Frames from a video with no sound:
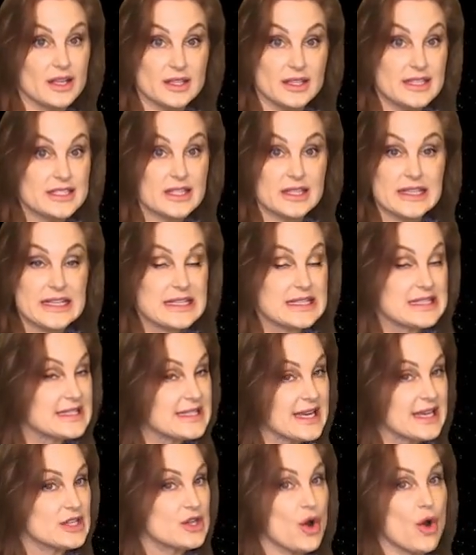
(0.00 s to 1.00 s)
easily
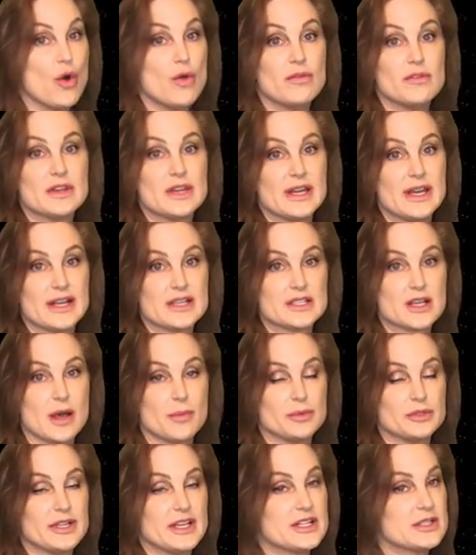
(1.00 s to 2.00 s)
extend over the next
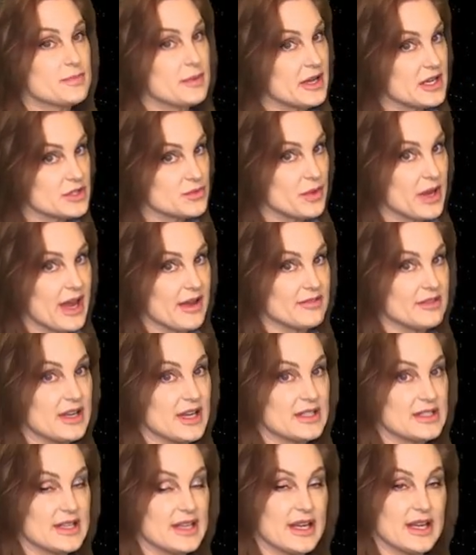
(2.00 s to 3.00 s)
couple days because we have
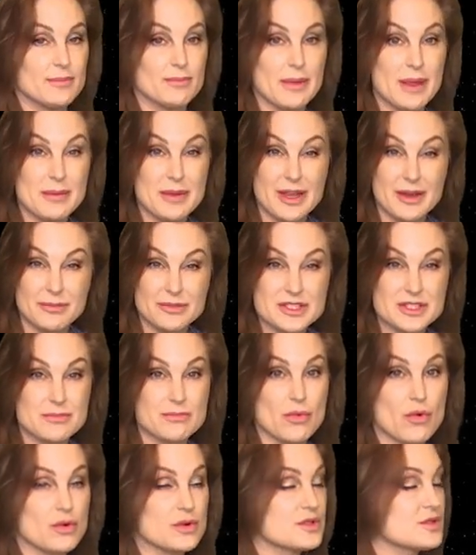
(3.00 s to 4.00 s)
yet to get maybe
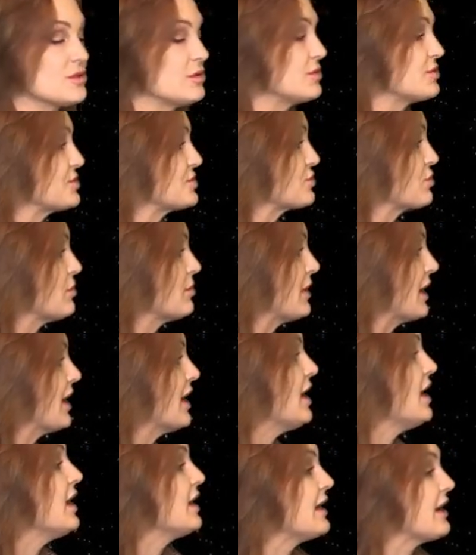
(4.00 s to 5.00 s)
some more solar storming.
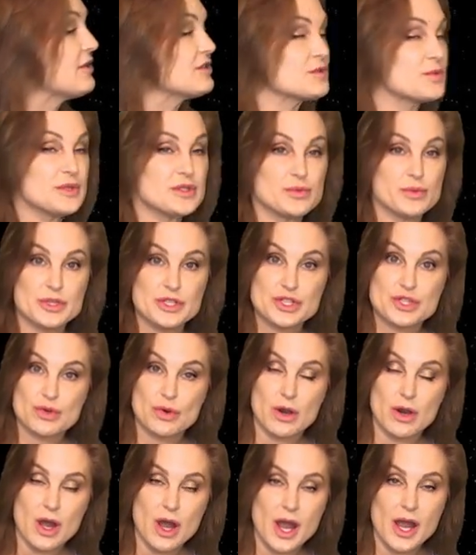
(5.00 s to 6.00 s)
Now, as we switch to
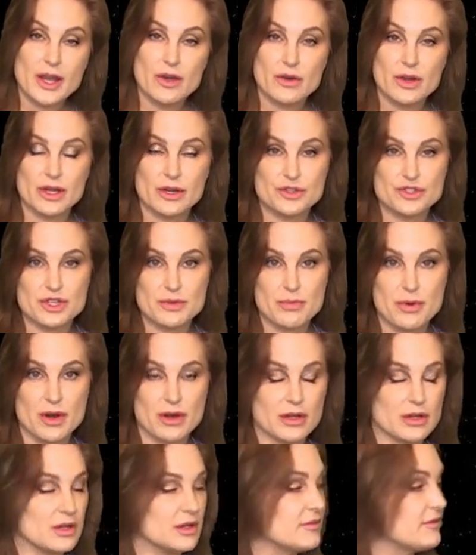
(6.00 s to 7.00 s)
our higher energy
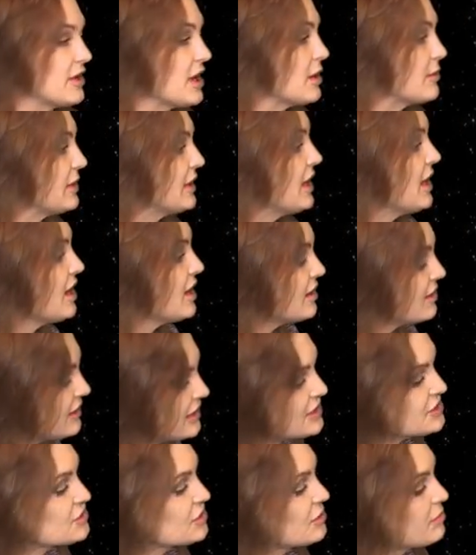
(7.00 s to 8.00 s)
particle environment,
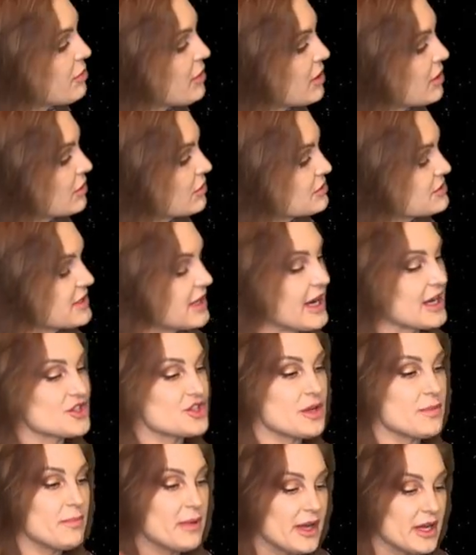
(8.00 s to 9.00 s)
these are the particles that
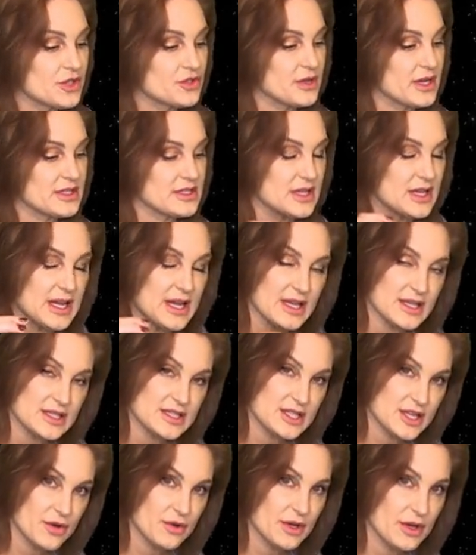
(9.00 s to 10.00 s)
actually penetrate to the
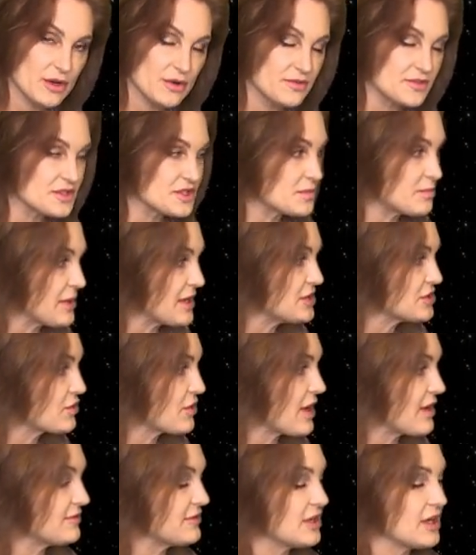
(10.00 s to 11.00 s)
interior of the
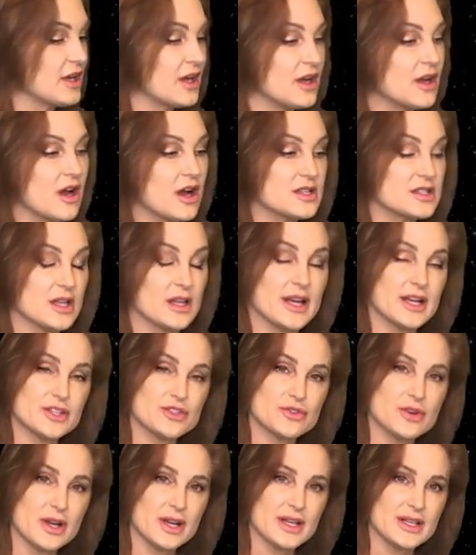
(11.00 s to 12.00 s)
spacecraft and can cause
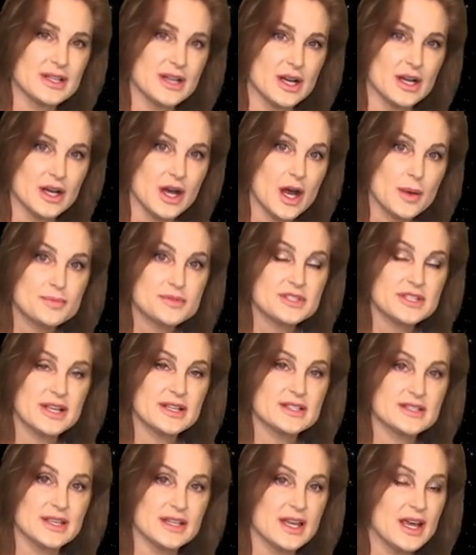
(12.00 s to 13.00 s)
electronic uh,
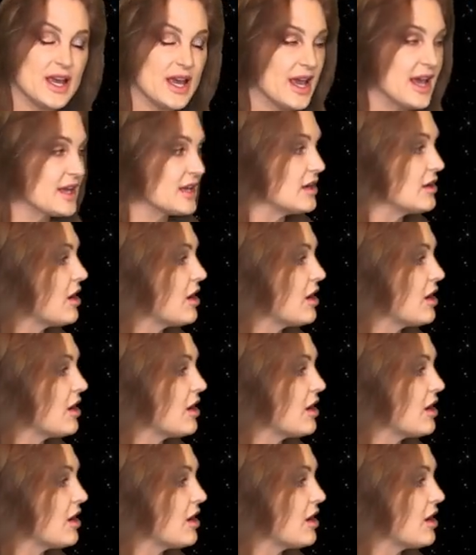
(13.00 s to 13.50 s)
upsets and, and